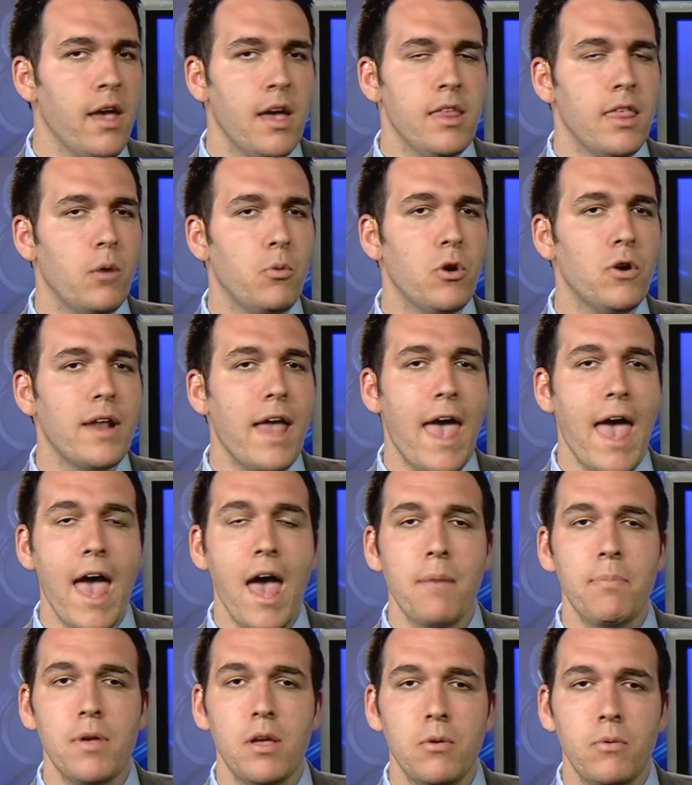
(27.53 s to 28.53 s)
They weren't
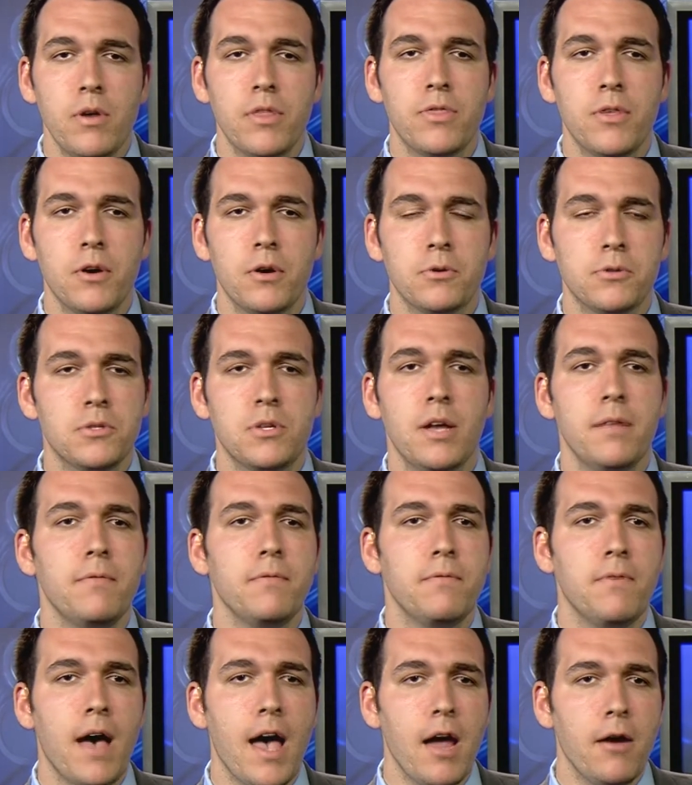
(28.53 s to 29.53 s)
happy with their sudden
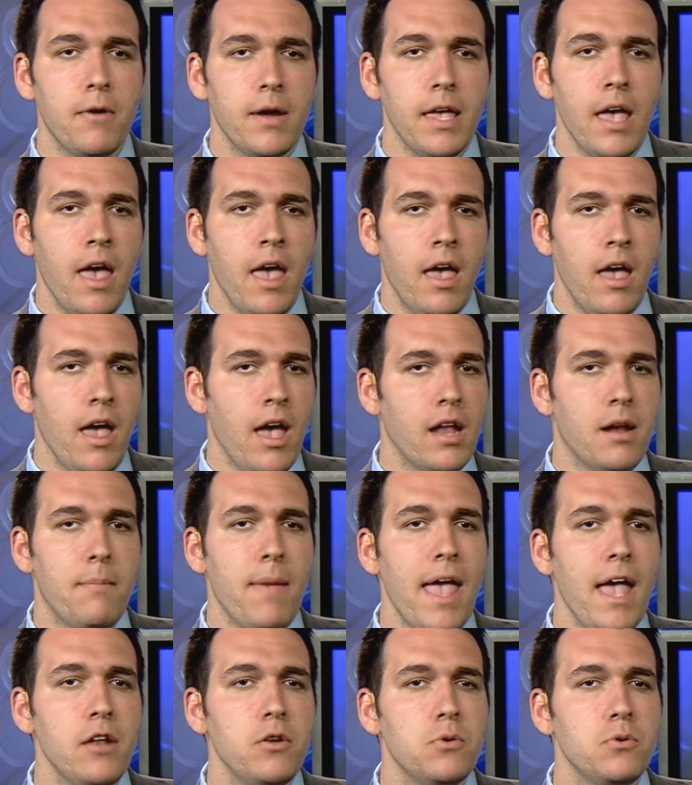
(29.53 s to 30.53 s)
firing, and a
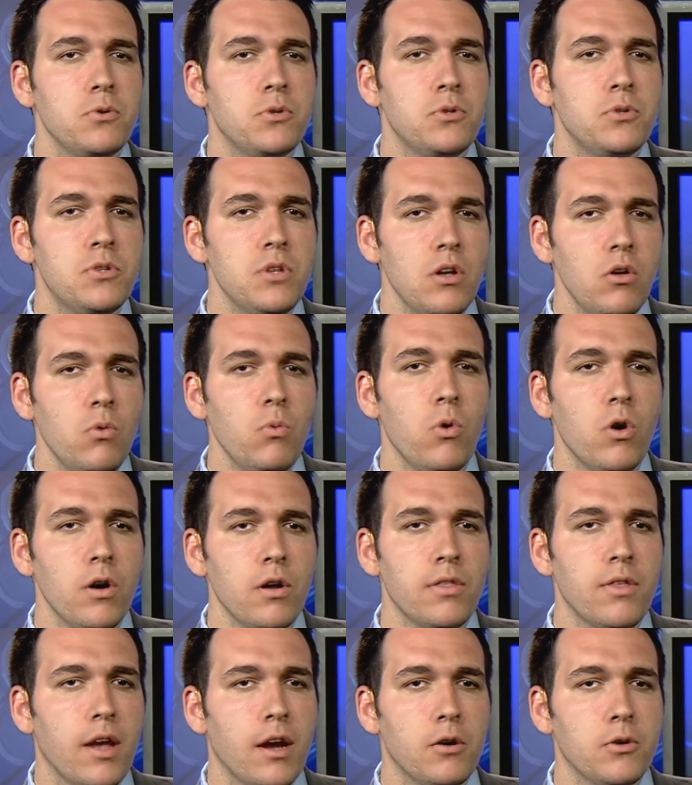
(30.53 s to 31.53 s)
man who still
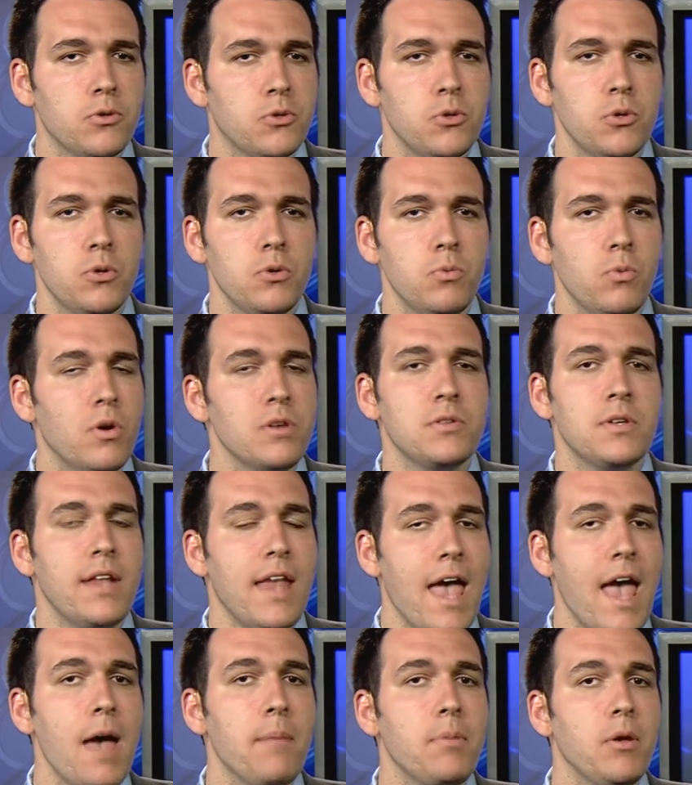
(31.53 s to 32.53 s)
worked there sure wasn't
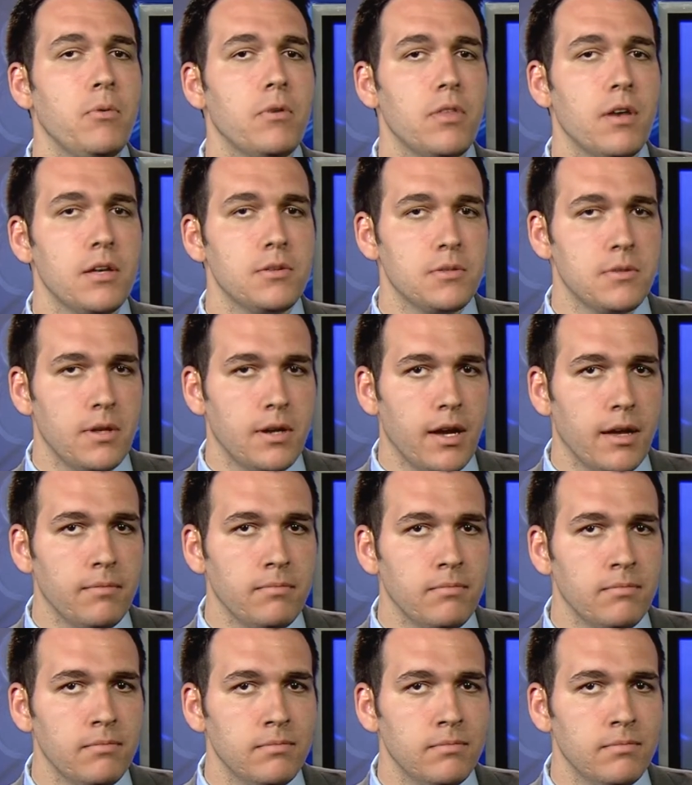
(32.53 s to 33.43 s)
happy with us tonight.